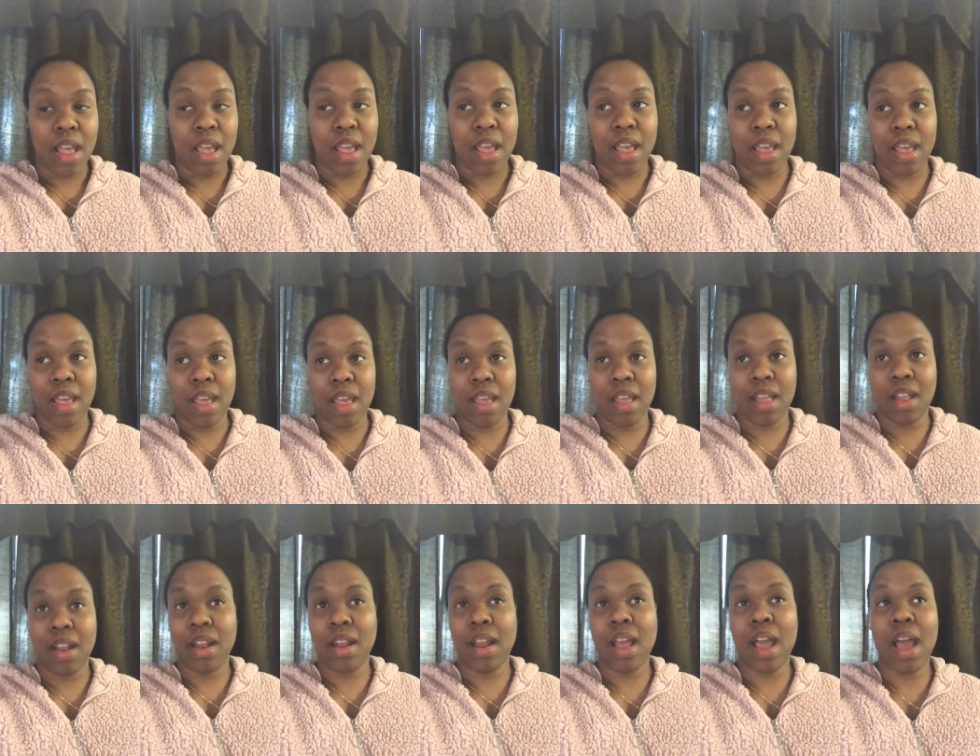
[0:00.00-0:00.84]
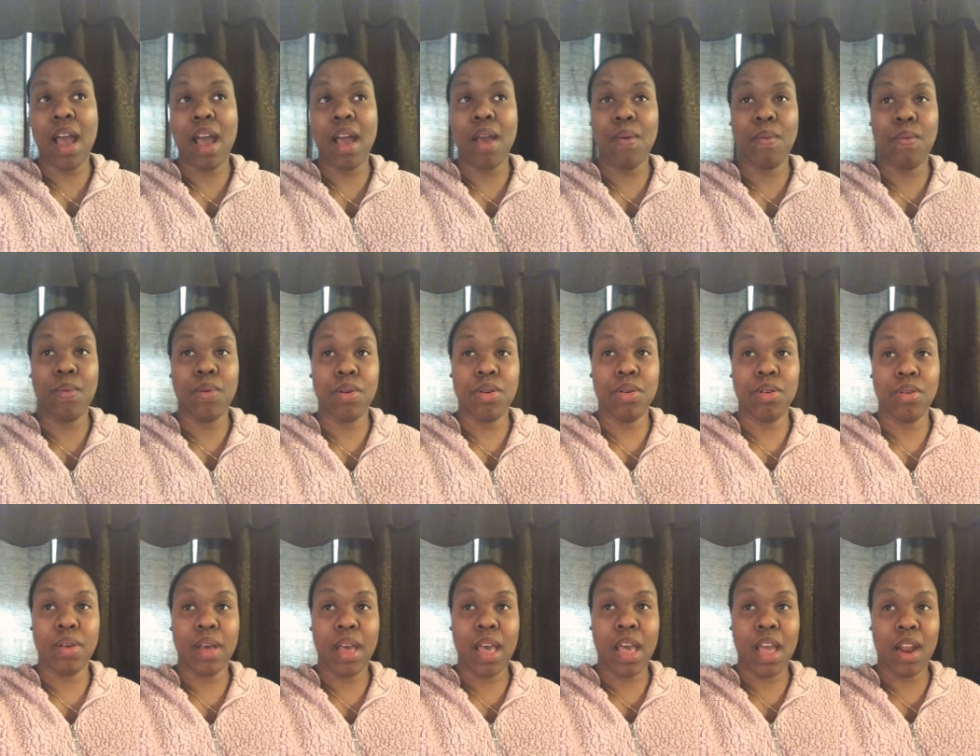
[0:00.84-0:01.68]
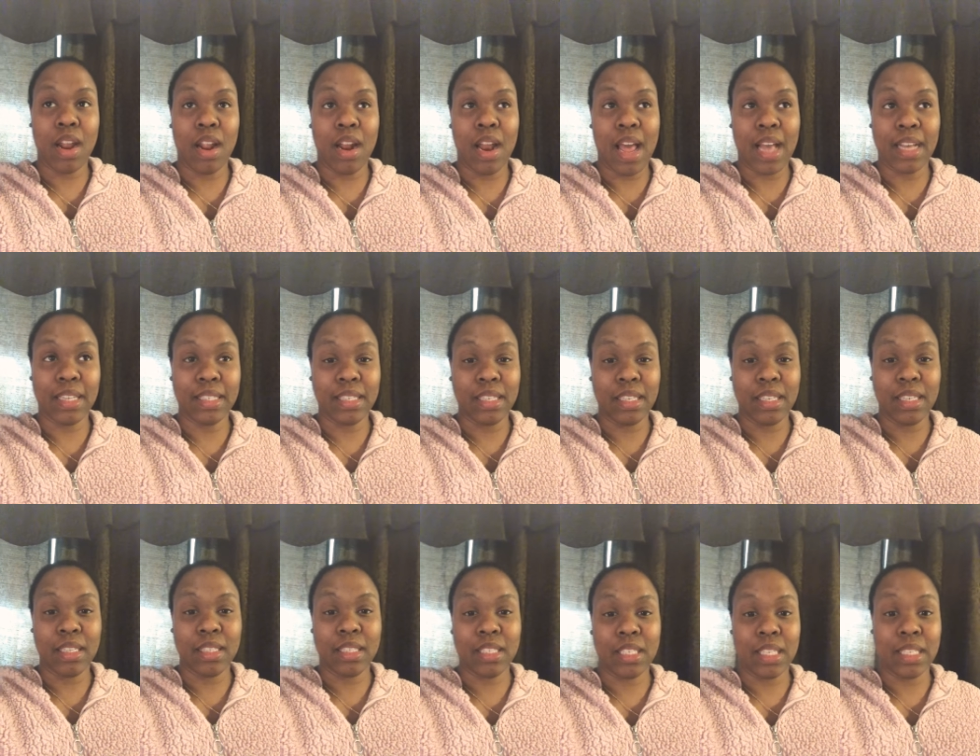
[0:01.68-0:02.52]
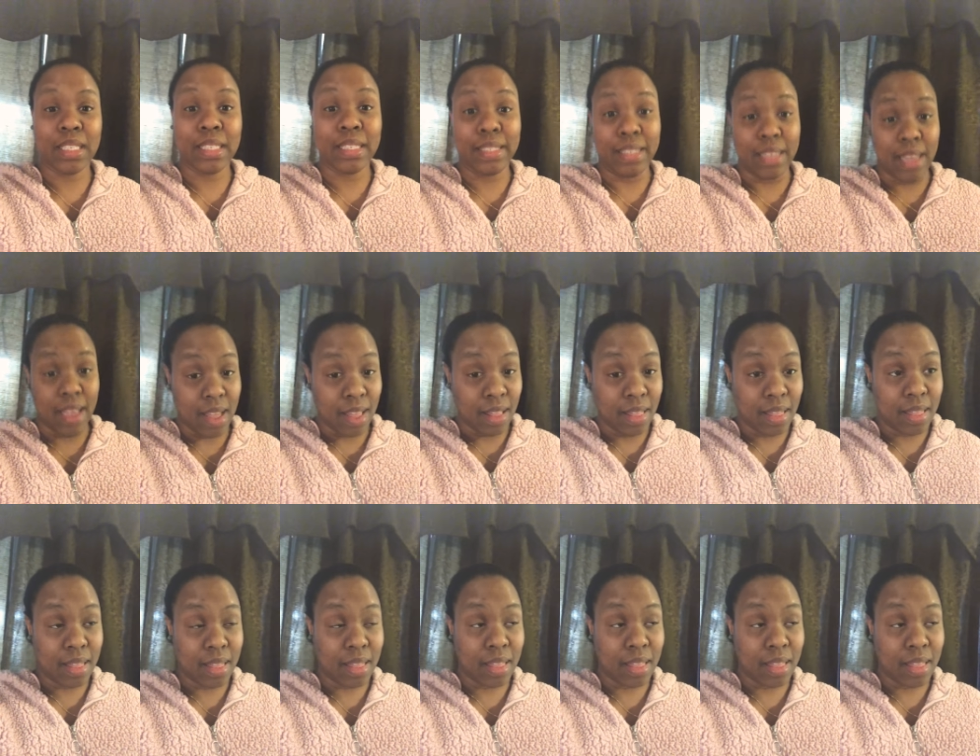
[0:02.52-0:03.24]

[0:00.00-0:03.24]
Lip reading: and I will analyze it to death.